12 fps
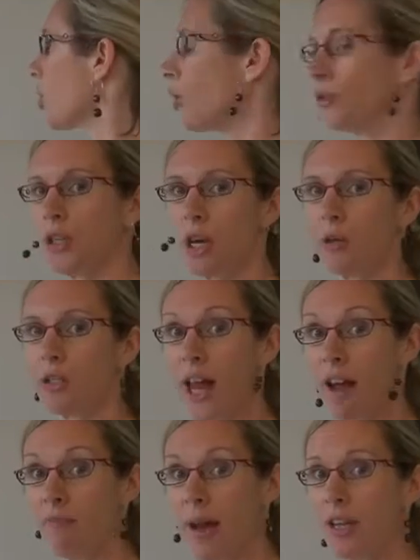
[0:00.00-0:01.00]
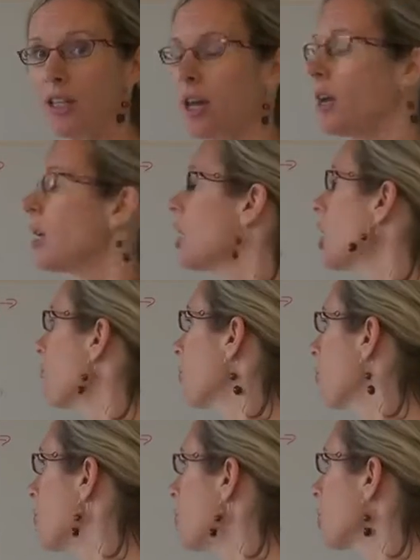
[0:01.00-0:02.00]
and cold toes to have better
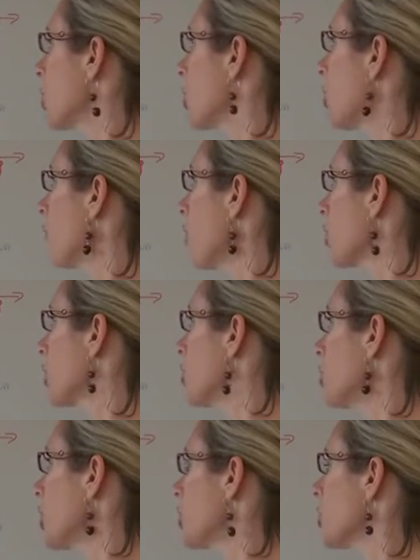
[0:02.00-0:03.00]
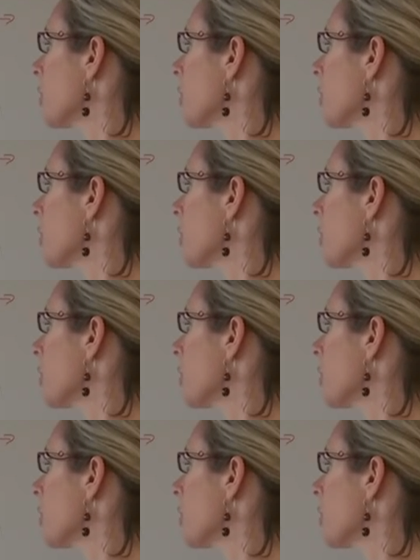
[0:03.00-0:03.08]
perfusion of oxygen.